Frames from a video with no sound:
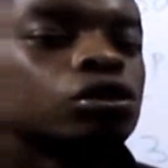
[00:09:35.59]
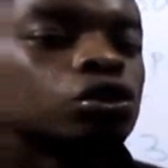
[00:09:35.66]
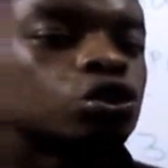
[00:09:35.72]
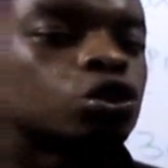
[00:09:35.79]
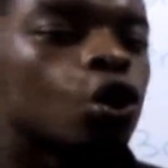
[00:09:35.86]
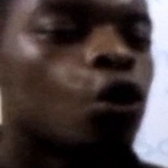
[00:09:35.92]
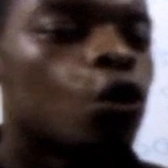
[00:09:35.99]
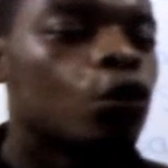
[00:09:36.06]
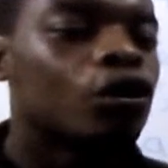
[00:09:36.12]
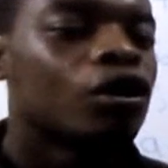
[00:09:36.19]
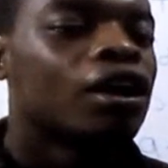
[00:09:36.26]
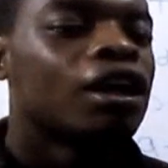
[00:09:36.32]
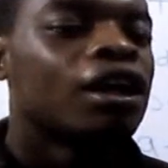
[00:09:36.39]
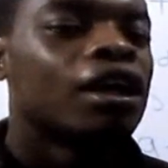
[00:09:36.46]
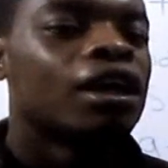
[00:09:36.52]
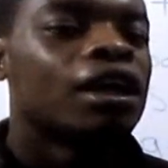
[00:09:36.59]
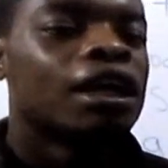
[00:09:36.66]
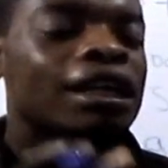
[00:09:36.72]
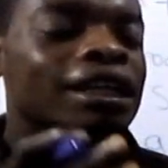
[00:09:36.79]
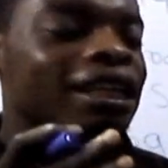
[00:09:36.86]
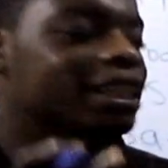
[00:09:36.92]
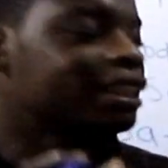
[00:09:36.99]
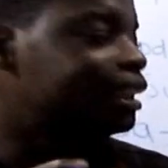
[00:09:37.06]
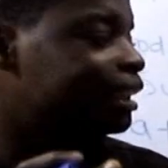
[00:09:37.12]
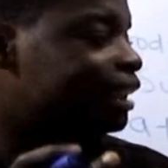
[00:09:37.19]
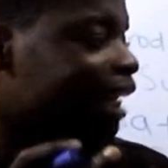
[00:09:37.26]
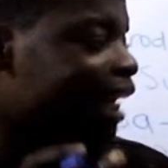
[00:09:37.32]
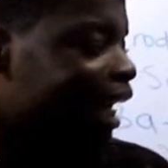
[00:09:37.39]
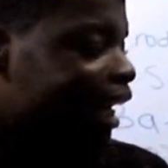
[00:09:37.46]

So this is the